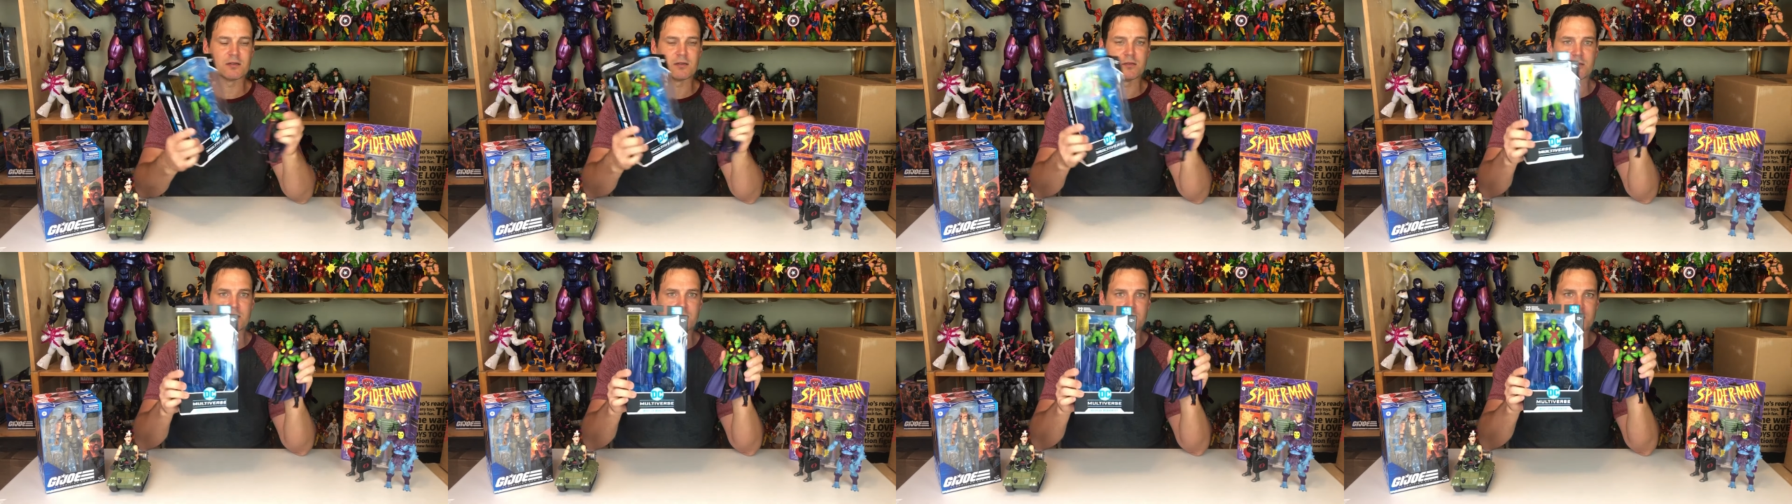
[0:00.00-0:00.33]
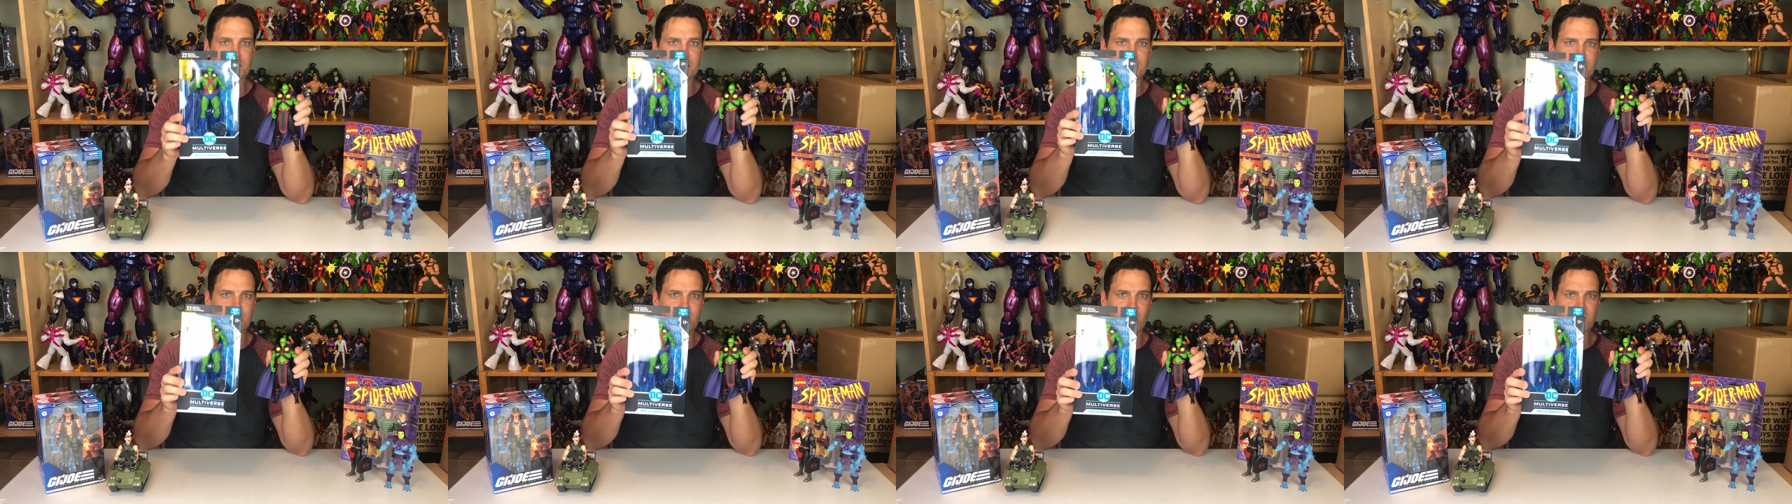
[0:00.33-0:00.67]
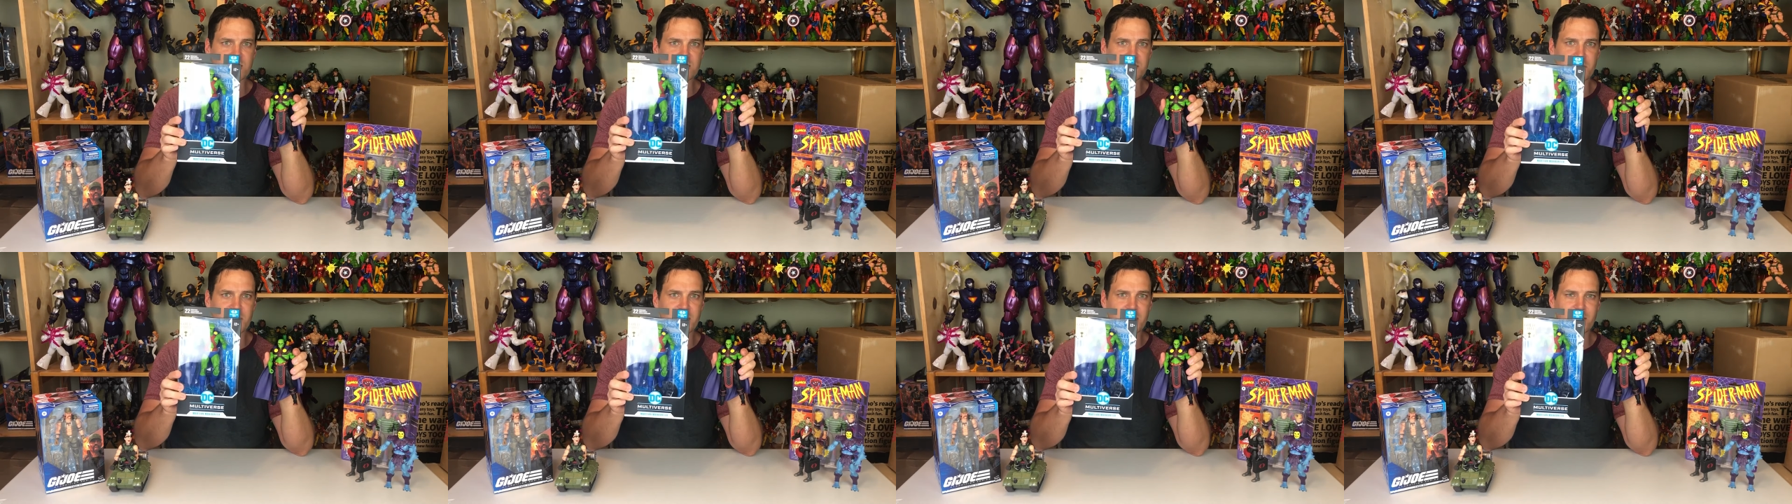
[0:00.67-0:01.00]
looking
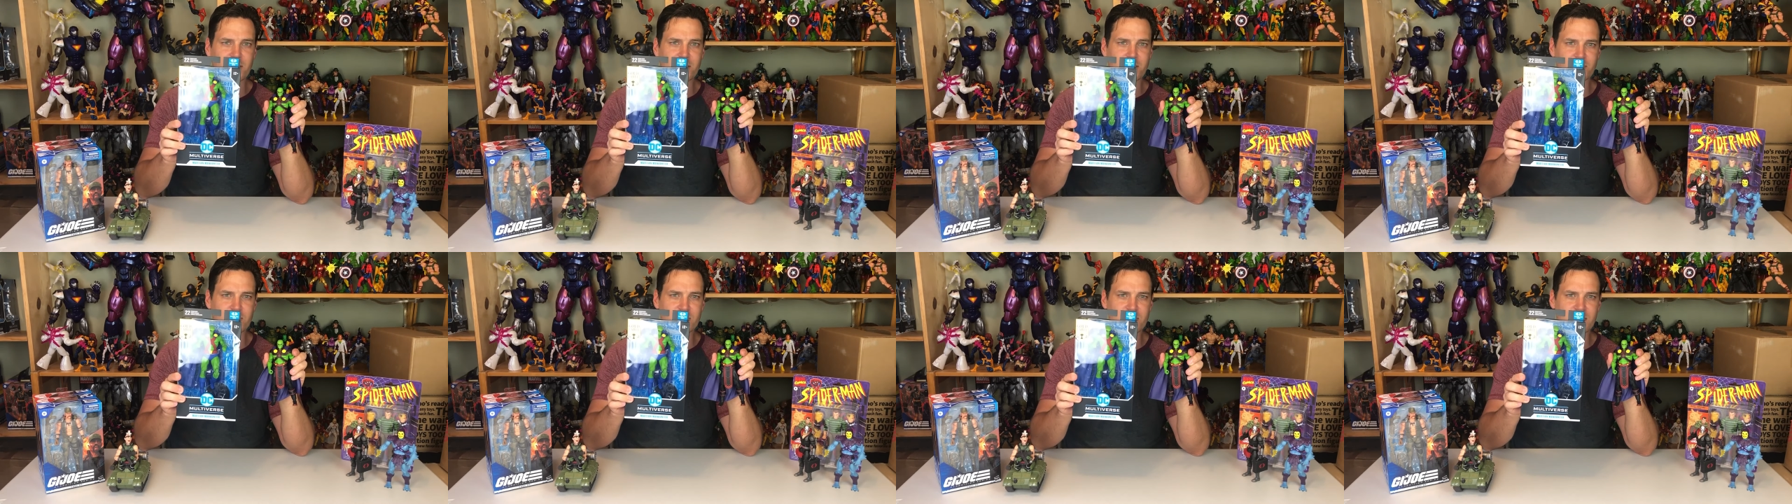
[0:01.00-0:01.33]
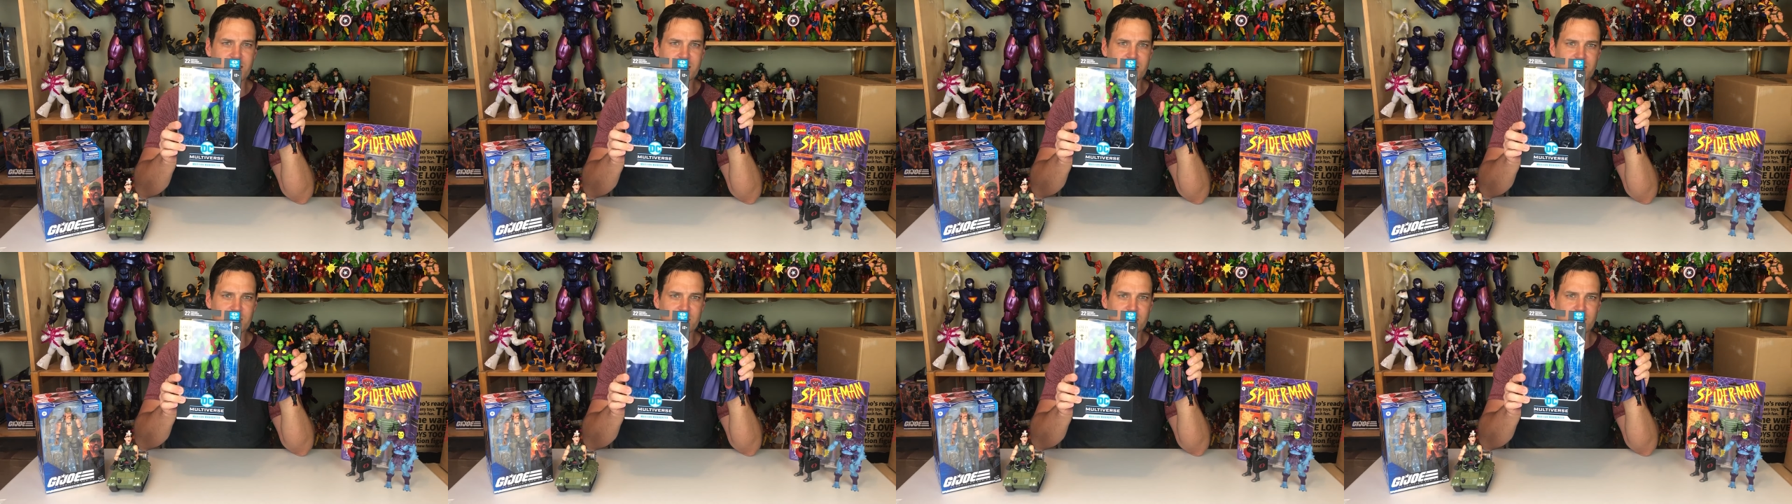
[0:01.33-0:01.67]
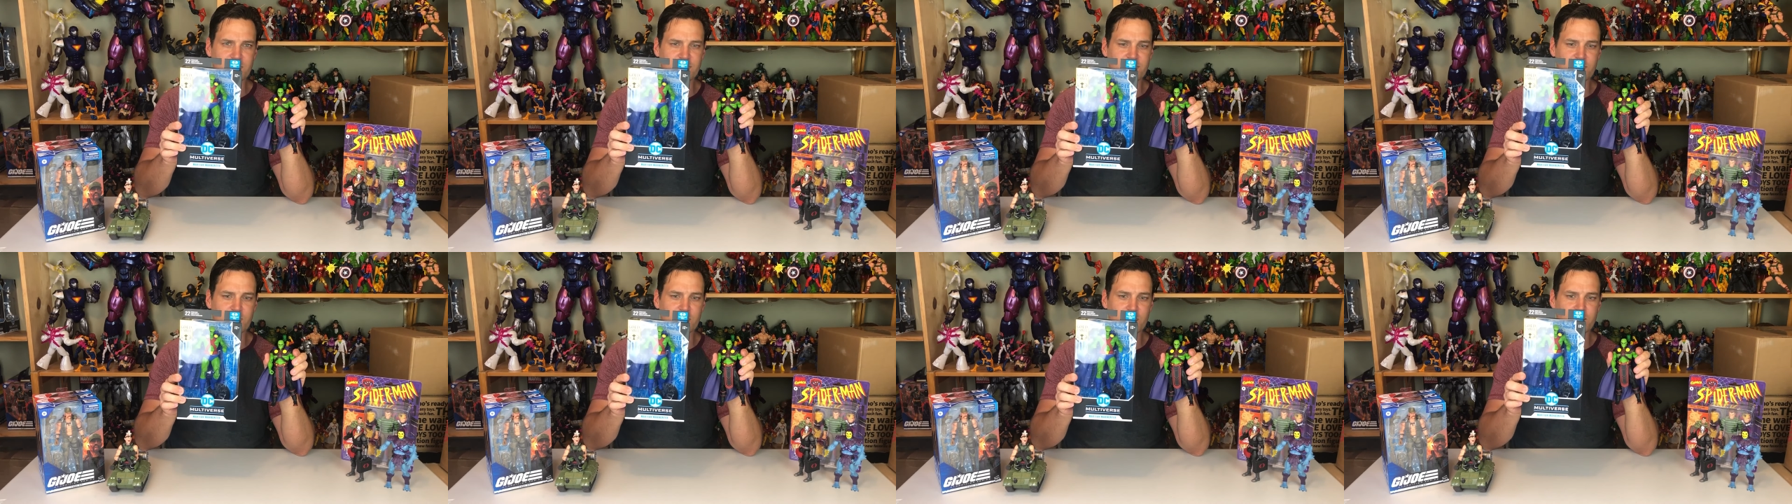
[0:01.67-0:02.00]
Martian Manhunter that I was looking
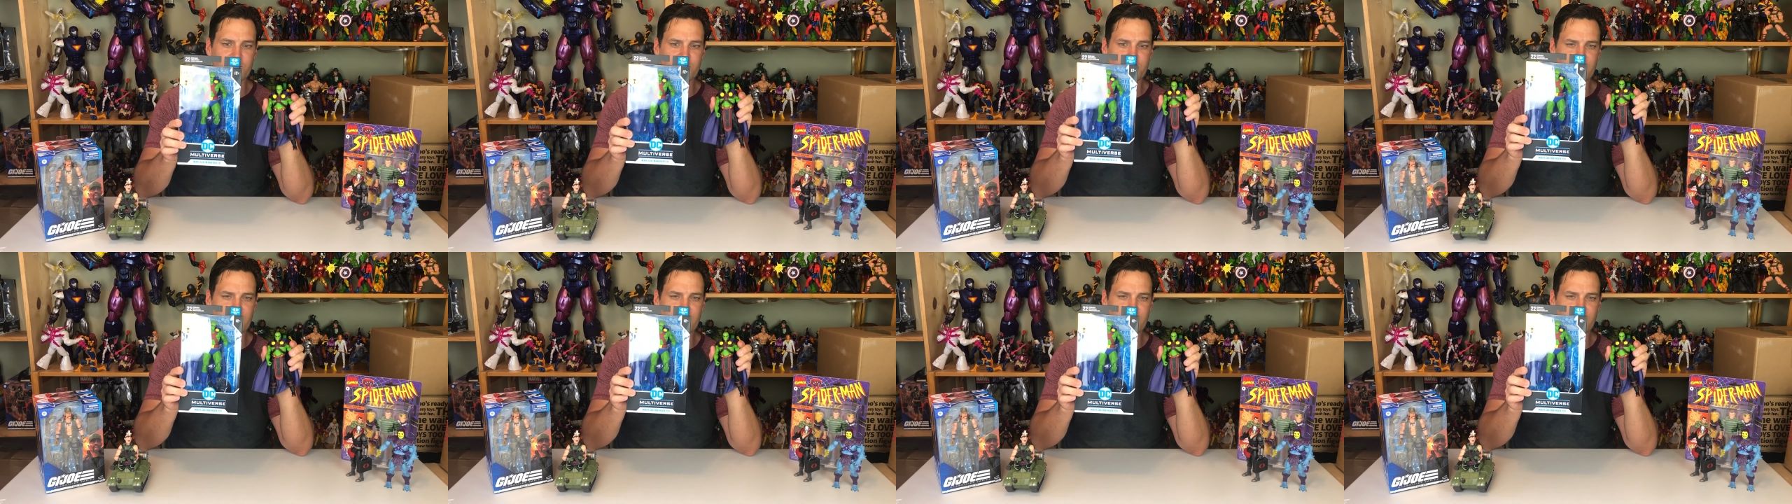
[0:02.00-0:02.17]
for.